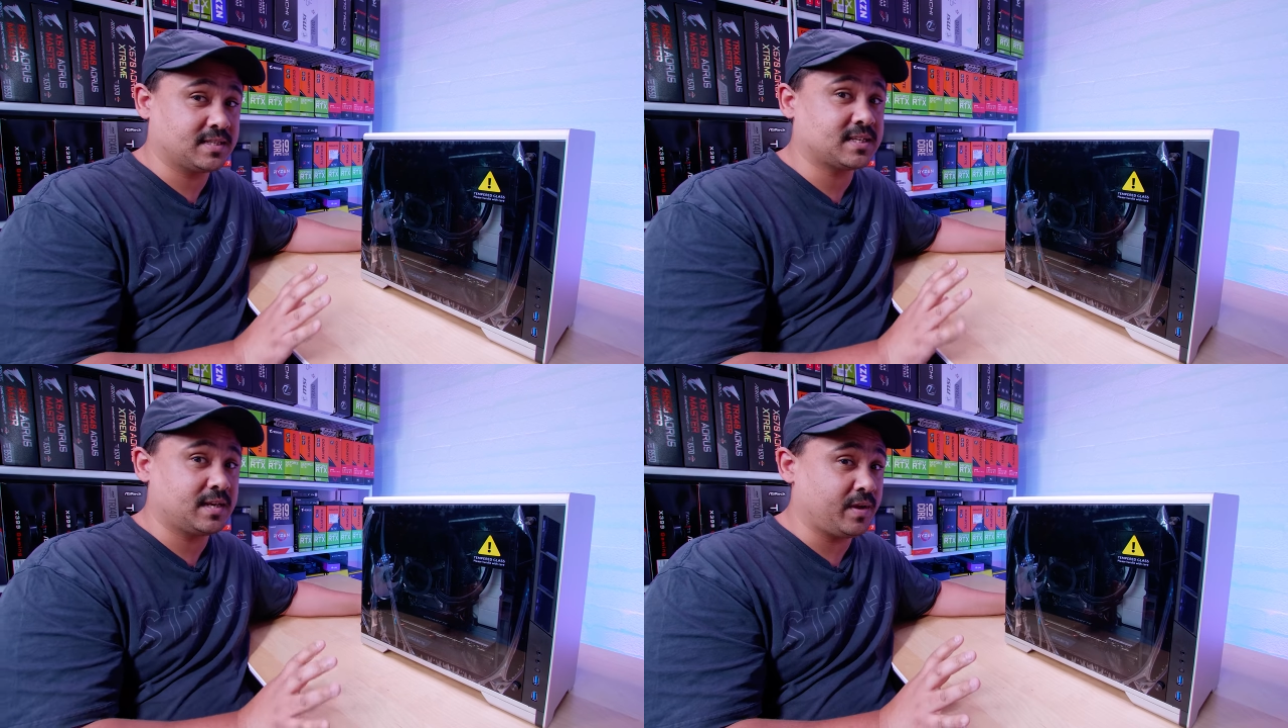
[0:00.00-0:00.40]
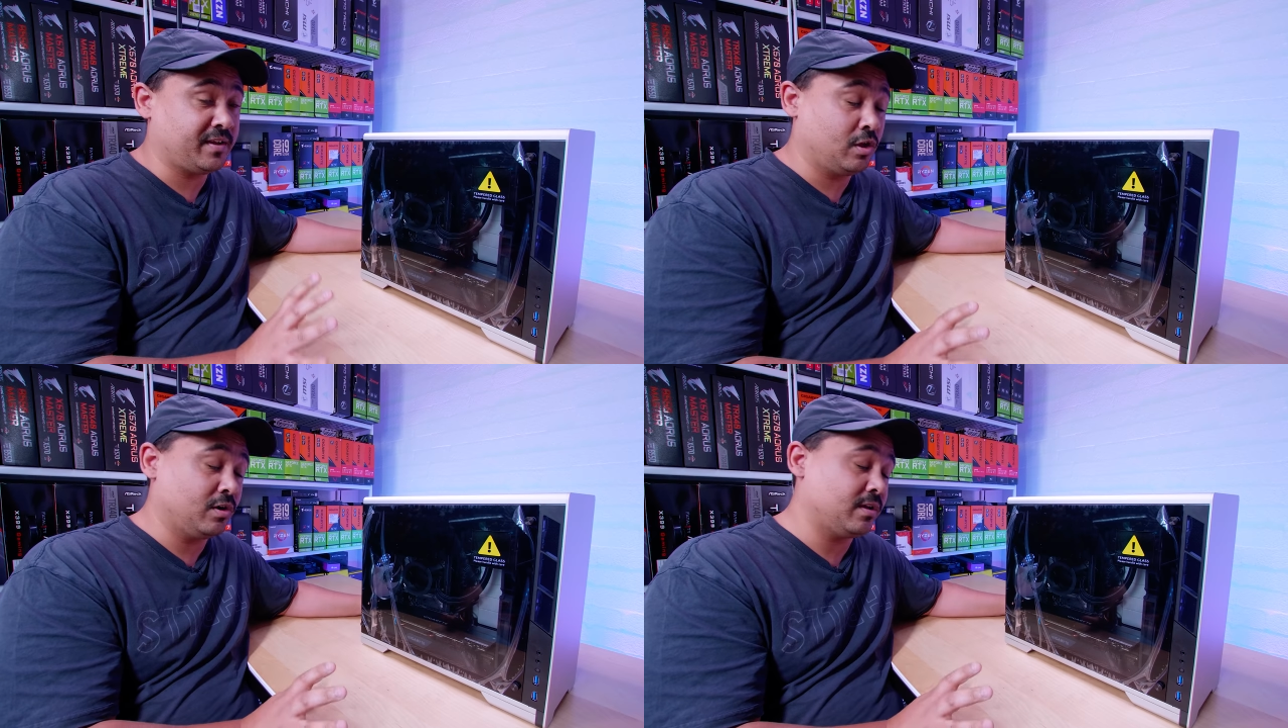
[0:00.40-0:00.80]
it's gonna be
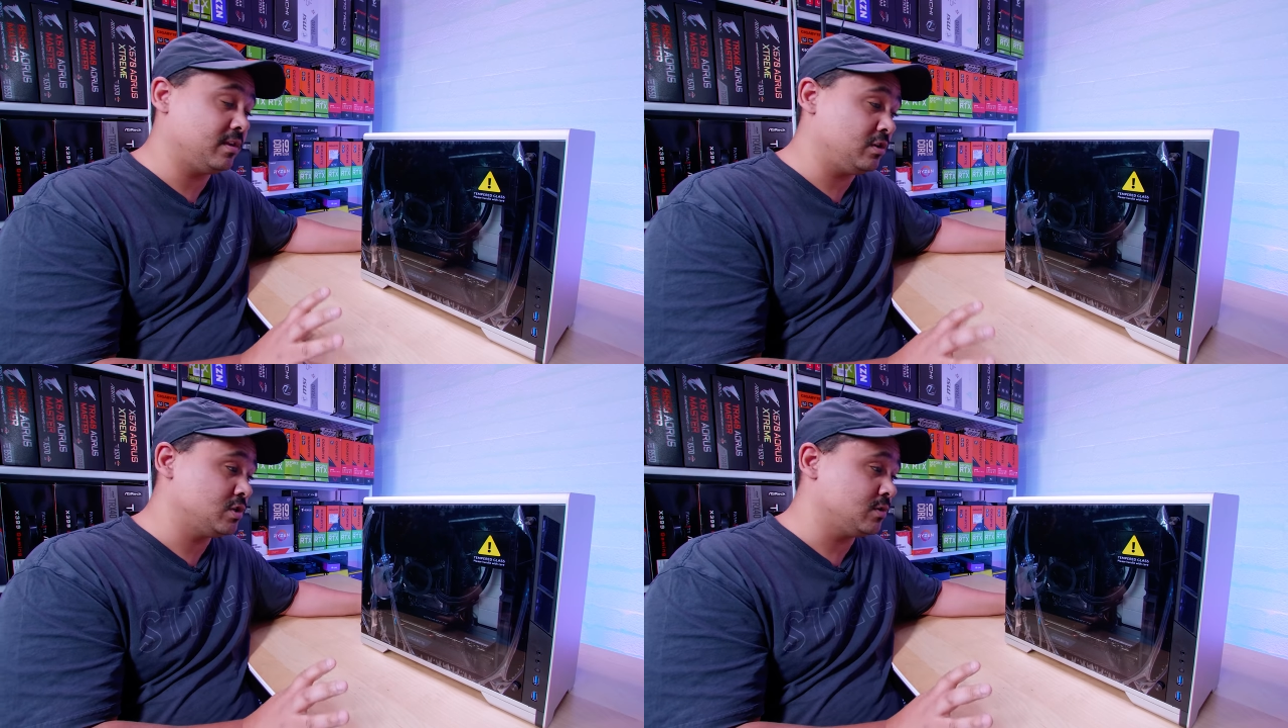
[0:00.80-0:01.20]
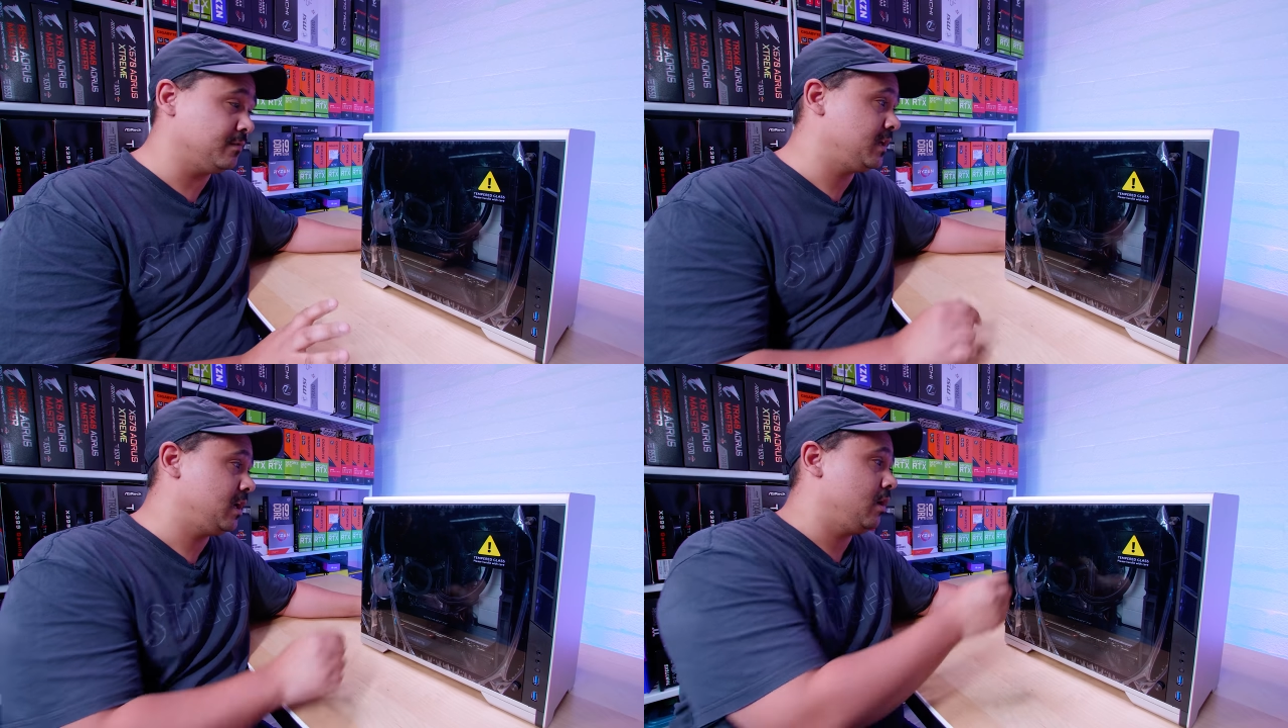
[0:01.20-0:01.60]
a longer than usual
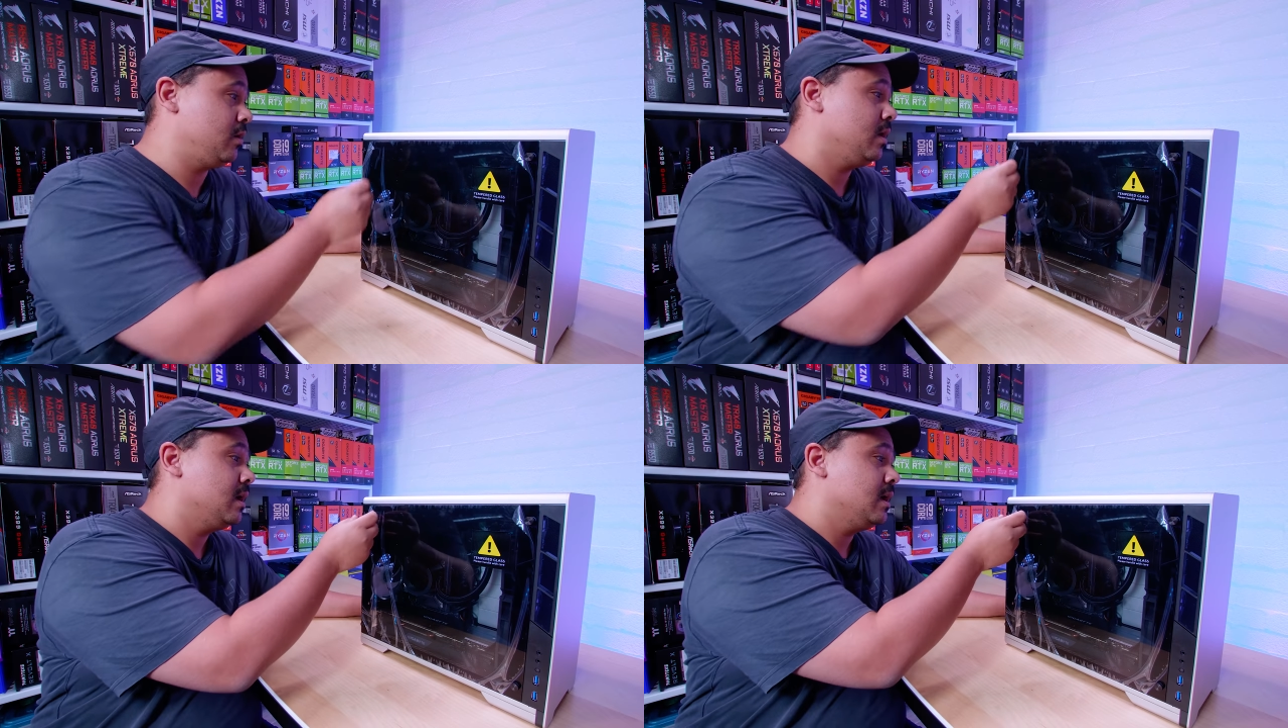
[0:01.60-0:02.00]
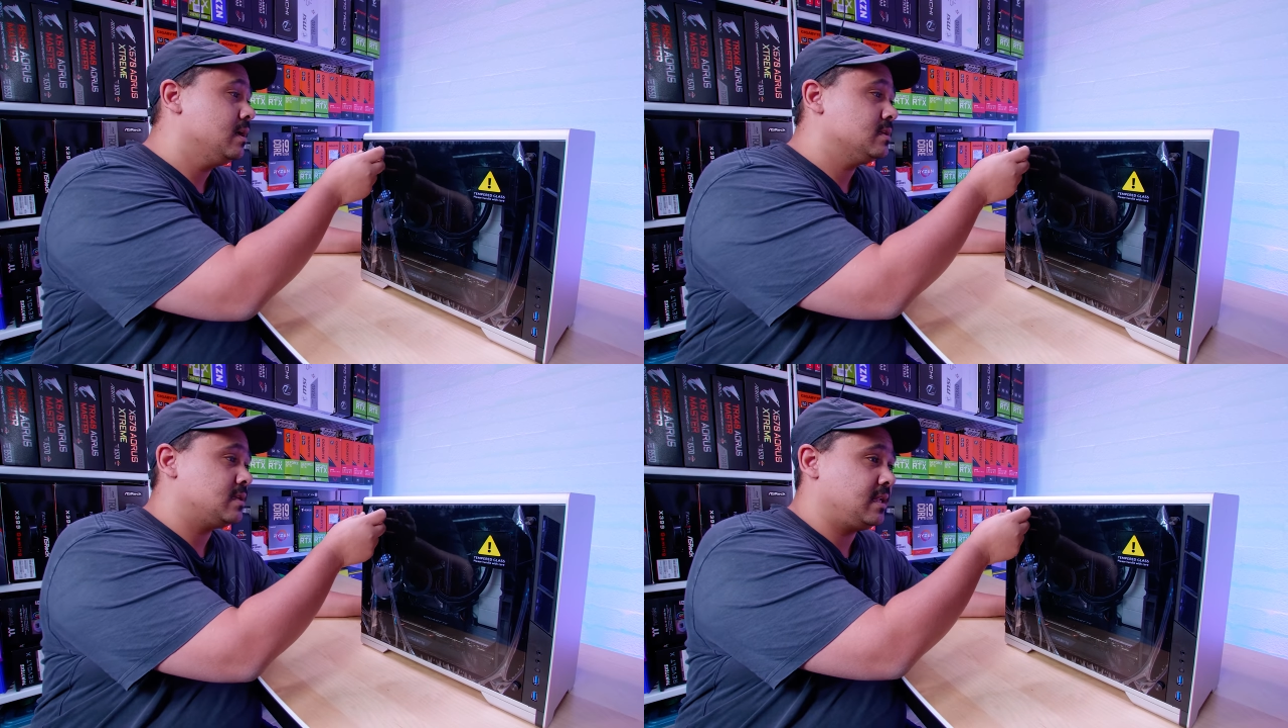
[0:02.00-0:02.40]
video.
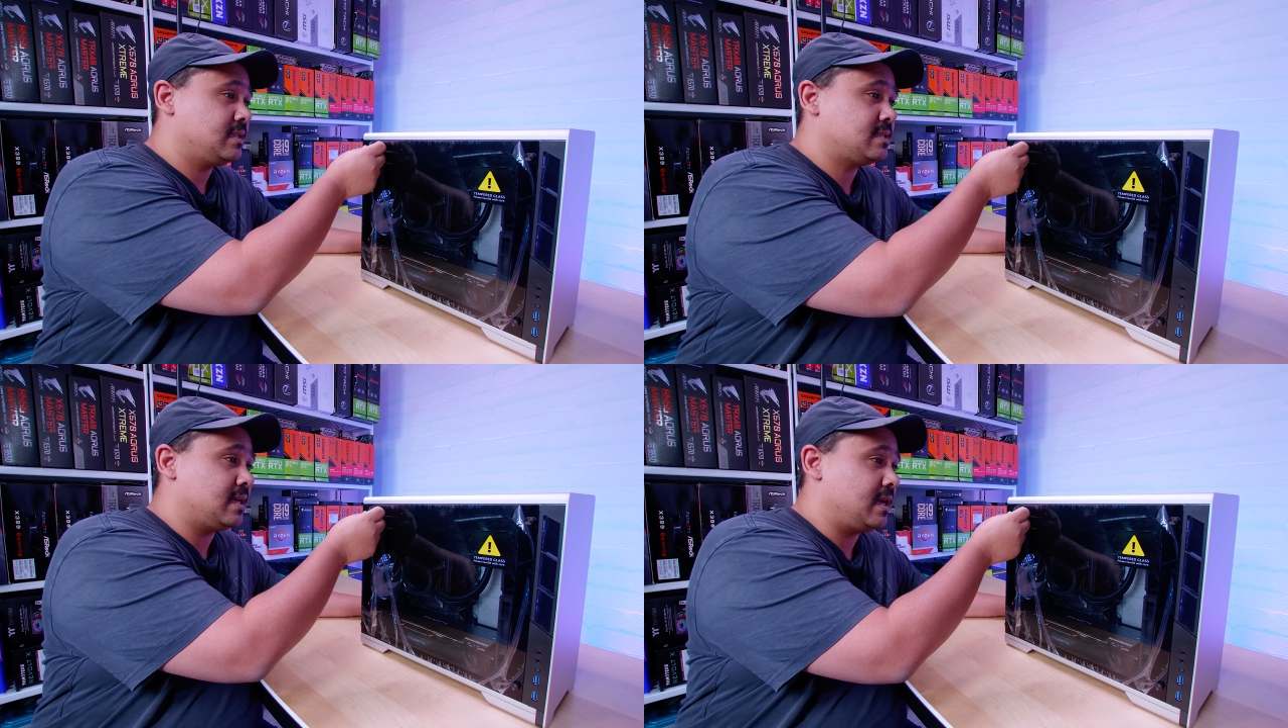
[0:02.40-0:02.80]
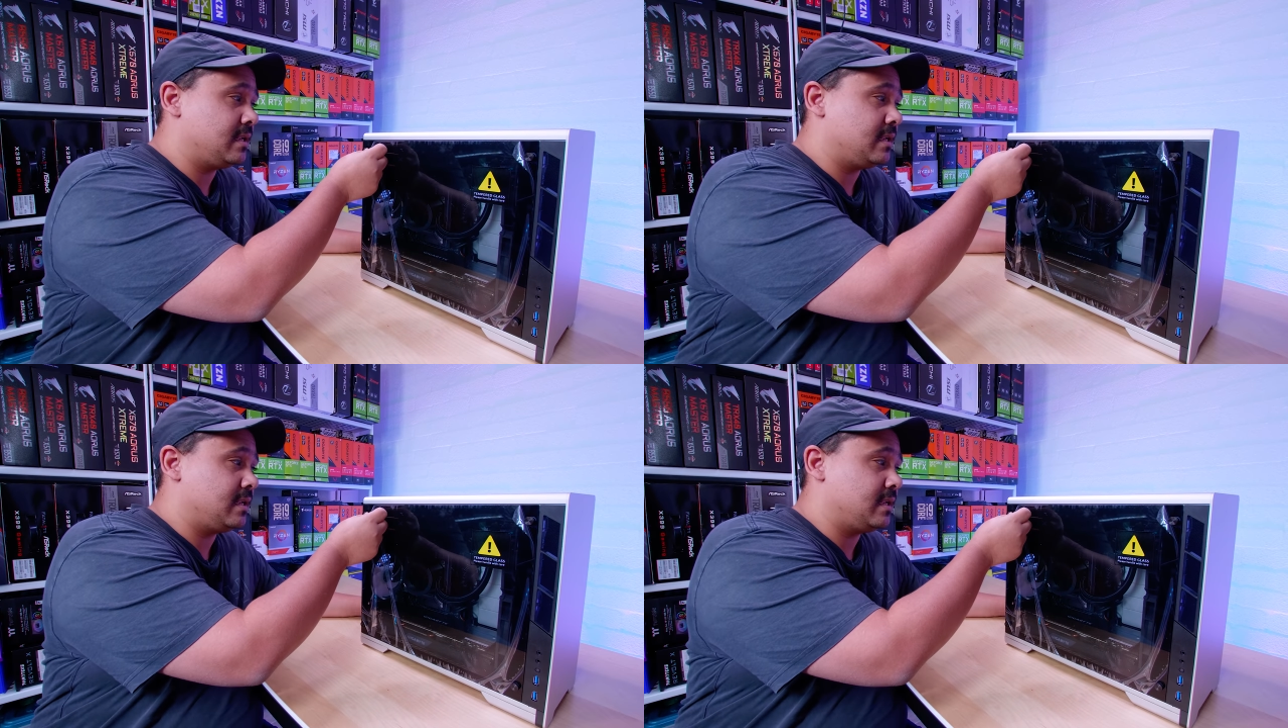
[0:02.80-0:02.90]
So let's